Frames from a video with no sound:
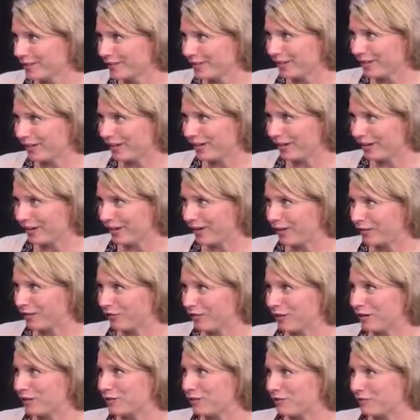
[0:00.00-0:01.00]

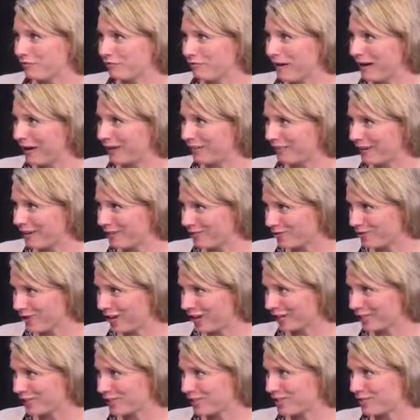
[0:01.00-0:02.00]
aggressive background
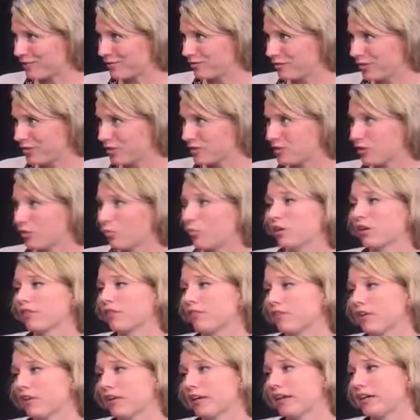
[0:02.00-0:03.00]
checks to work
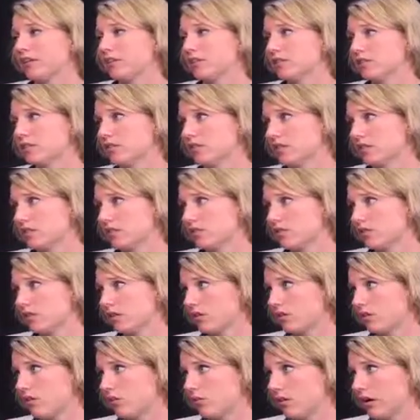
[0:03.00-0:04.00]
for our agency.
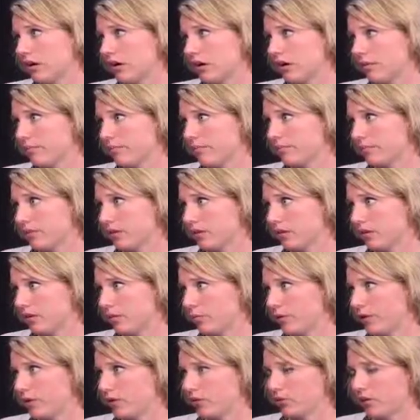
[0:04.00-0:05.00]
So
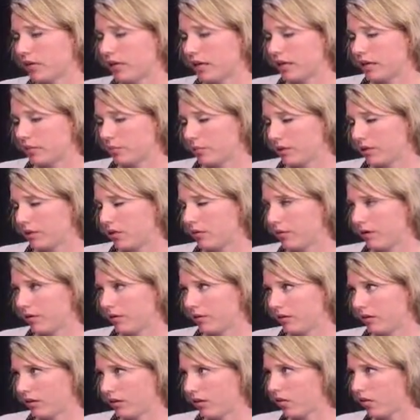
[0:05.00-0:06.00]
we don't let anybody go out
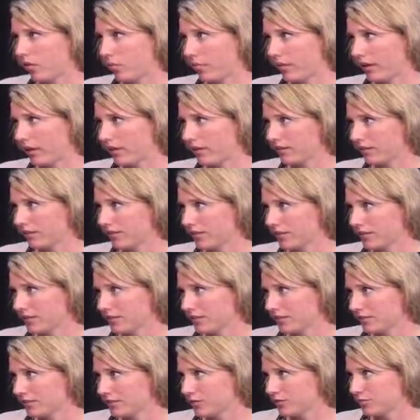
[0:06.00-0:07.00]
into the home that
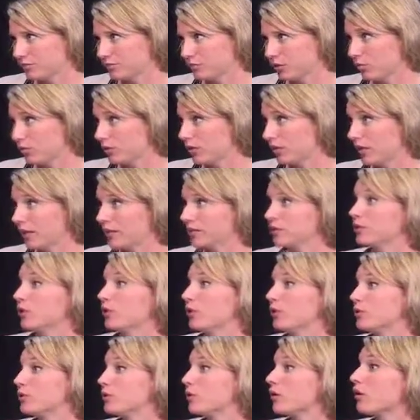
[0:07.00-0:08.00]
we wouldn't let
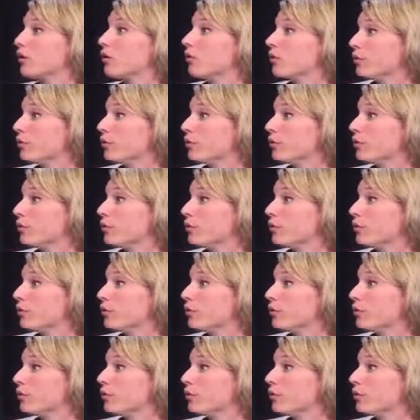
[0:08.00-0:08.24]
go into our own